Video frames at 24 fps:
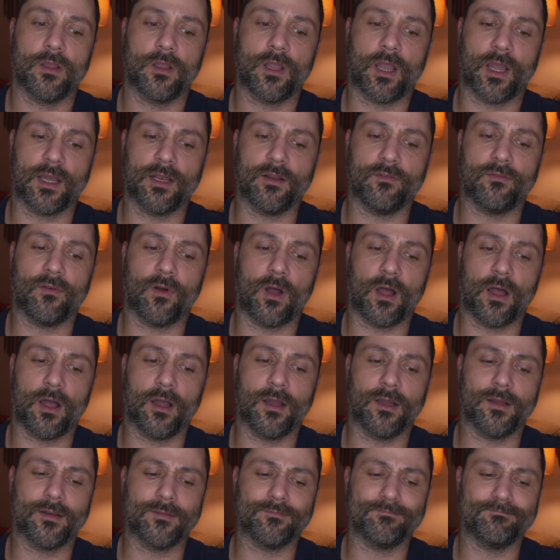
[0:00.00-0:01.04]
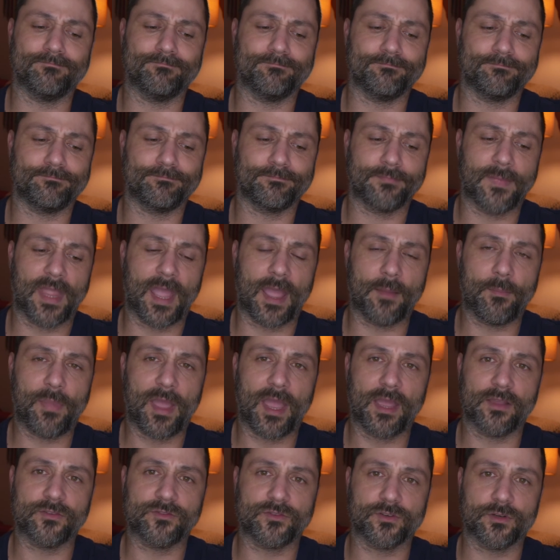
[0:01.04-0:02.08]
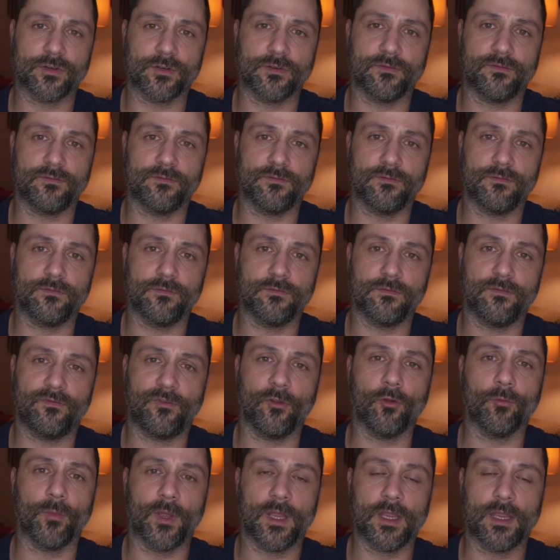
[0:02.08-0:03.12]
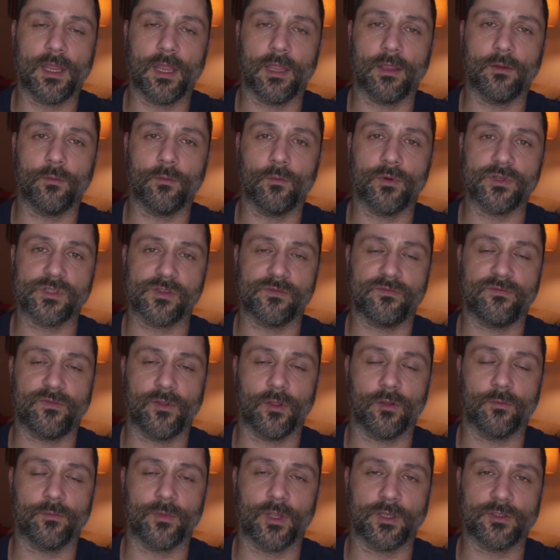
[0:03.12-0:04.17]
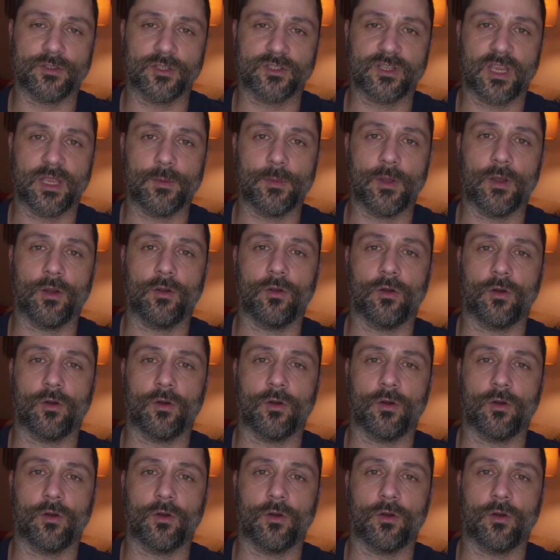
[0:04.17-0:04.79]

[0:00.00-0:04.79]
kind of um, haphazard filmmaking was a film that just came out